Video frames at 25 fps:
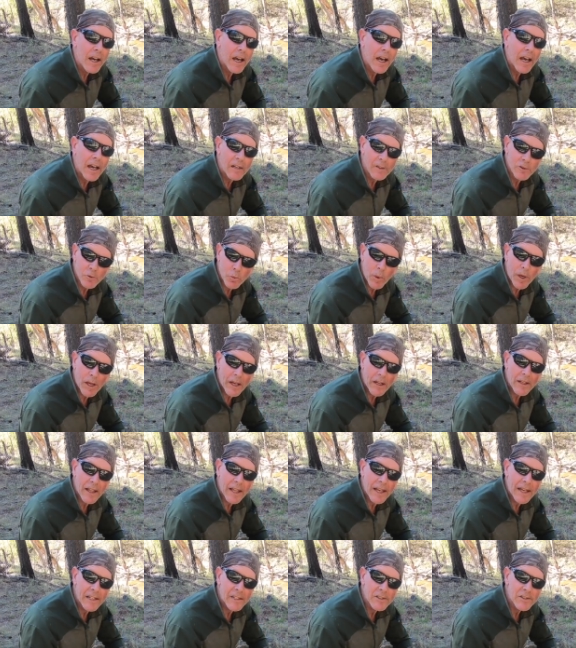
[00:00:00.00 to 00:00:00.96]
as well
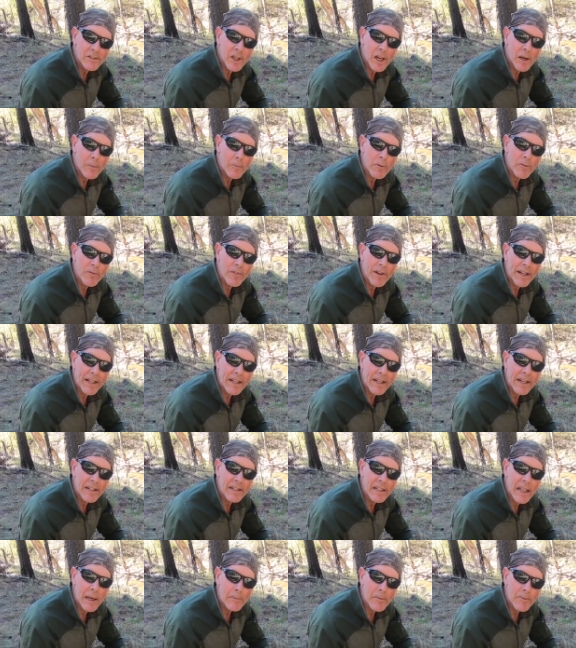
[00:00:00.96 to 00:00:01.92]
as preventing any
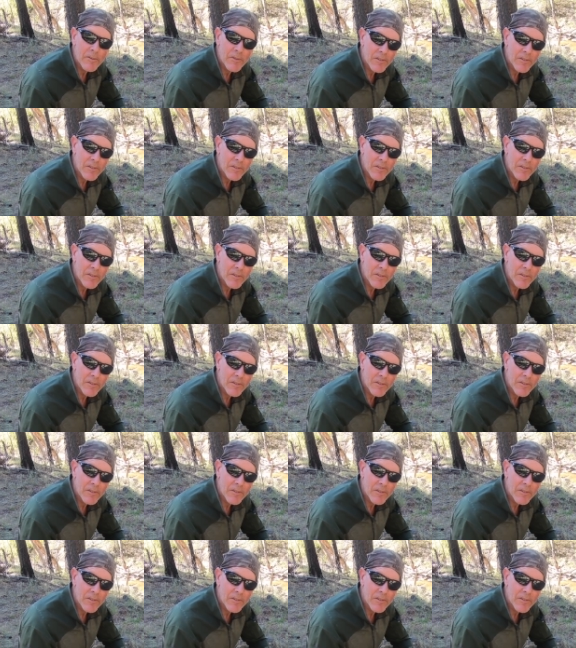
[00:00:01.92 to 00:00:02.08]
type of